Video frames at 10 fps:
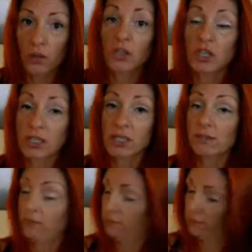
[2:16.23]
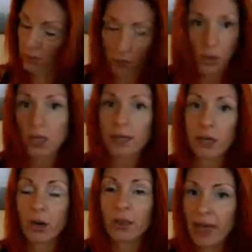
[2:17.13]
Just so we're
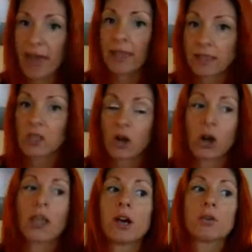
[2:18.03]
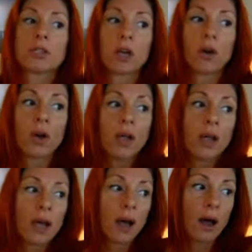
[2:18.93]
clear, that is cardio. So
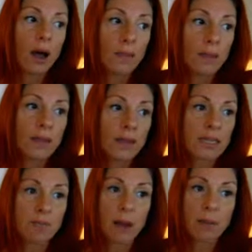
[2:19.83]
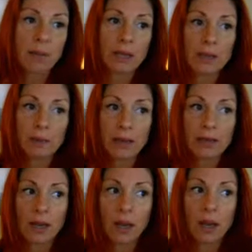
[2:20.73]
it does bug me a little
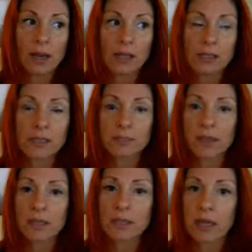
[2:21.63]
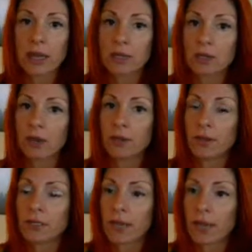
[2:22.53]
bit that a lot of these fitness guys are out
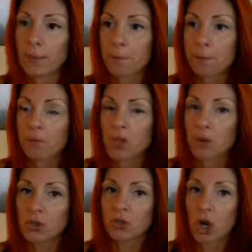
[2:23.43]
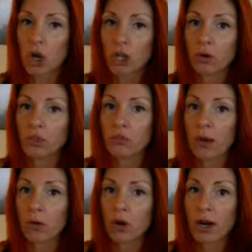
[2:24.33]
there saying, don't do cardio, do
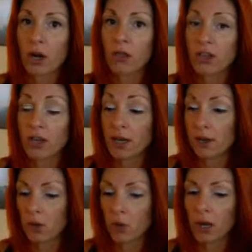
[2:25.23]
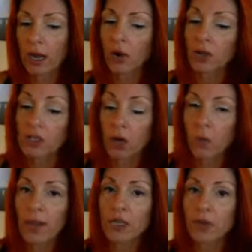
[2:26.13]
my workout, and then you get into their workout and it's all
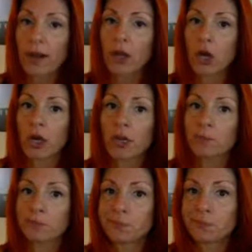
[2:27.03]
weight training cardio.